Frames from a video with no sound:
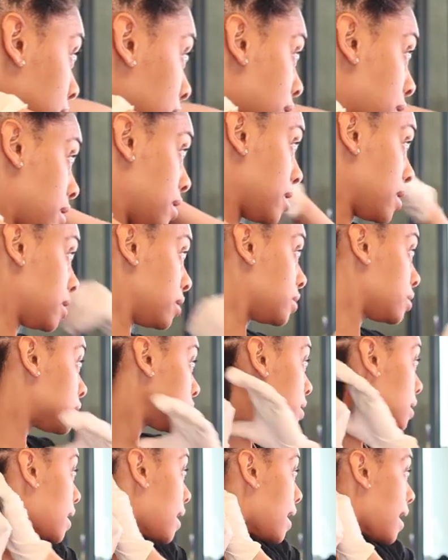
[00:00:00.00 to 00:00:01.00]
hair color
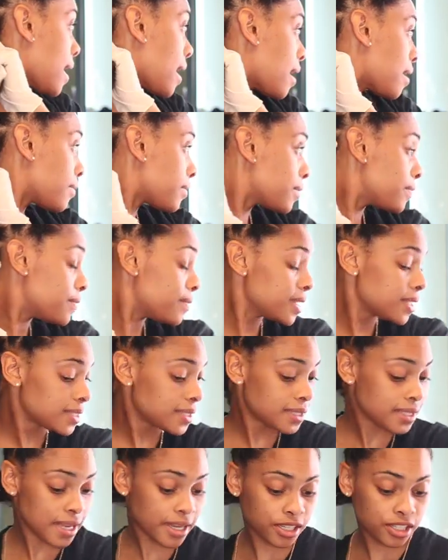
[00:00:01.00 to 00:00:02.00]
to half of the
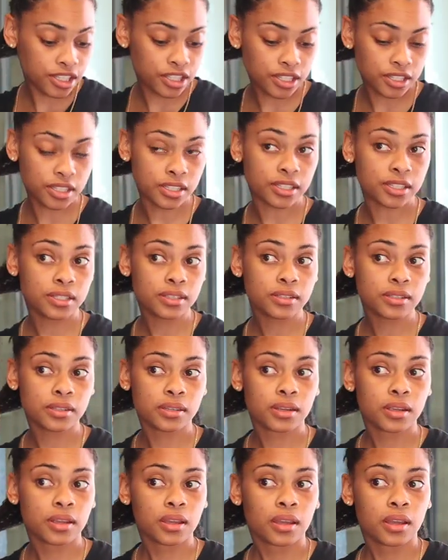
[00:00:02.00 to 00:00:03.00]
section.
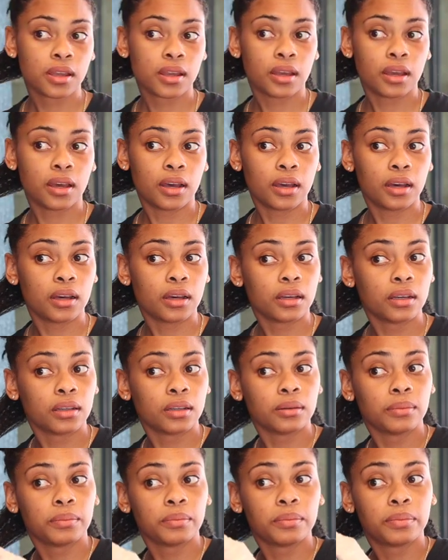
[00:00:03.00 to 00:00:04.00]

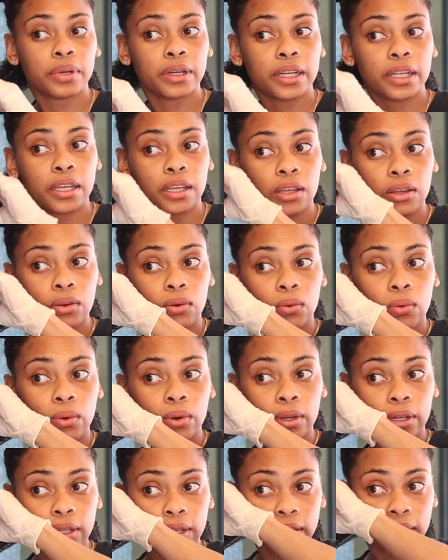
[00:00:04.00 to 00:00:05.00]
Putting it
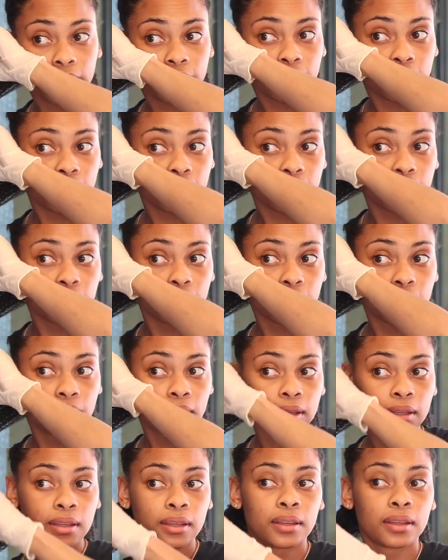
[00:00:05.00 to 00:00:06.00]
on,
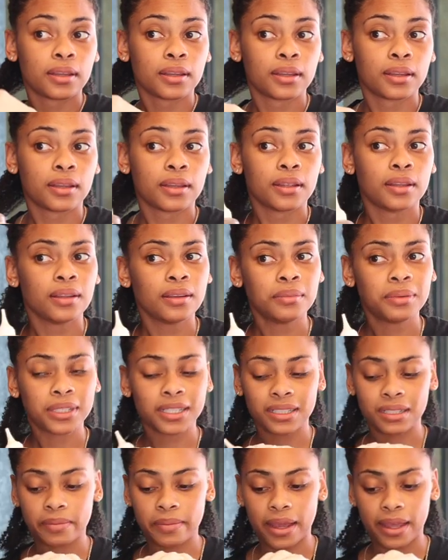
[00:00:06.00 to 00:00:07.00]
let me put
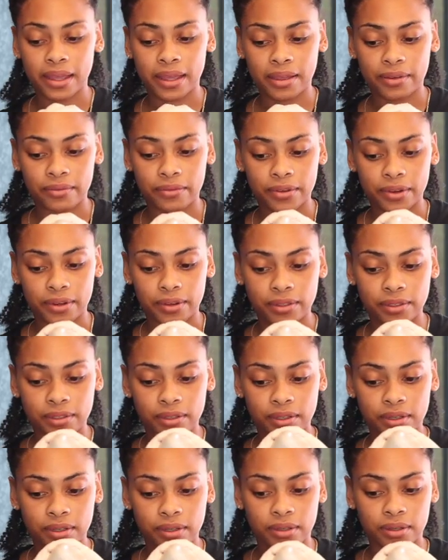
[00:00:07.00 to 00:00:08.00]
this in my hand
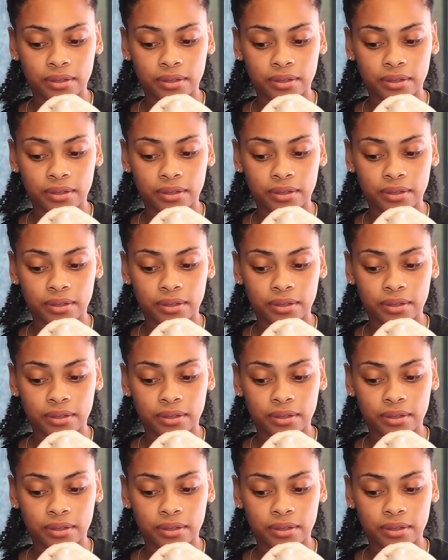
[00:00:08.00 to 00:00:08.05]
first.